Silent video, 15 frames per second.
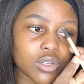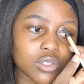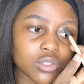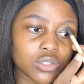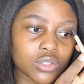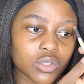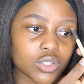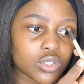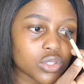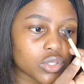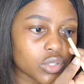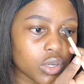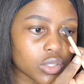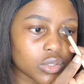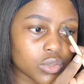So you
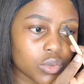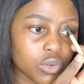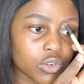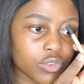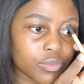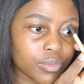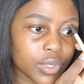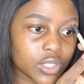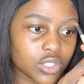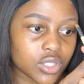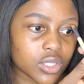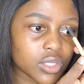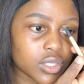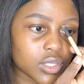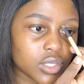start off by
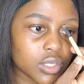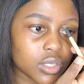just